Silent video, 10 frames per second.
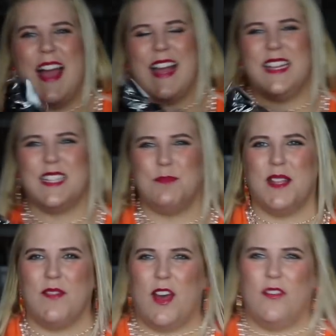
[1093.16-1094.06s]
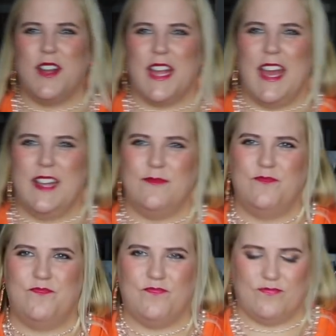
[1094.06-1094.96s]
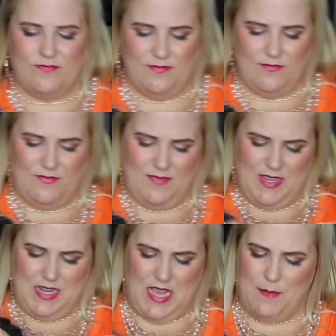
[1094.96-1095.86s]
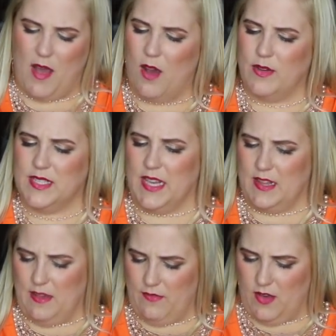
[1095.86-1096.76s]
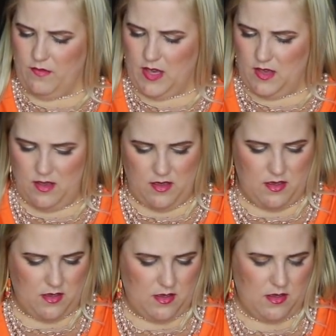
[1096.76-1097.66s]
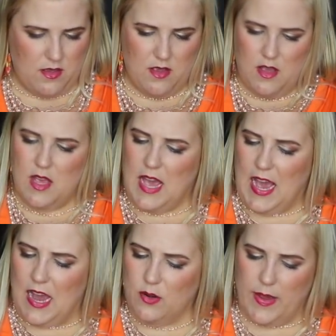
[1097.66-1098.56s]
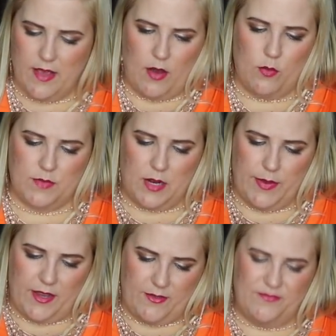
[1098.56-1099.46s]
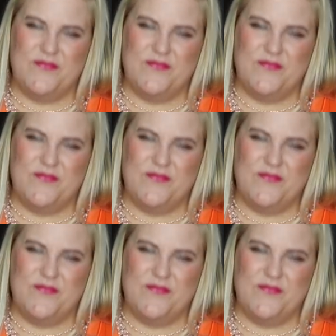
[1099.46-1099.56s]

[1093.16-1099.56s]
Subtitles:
got something velvet again. I'm always getting that velvet. How do I, oh, there we go.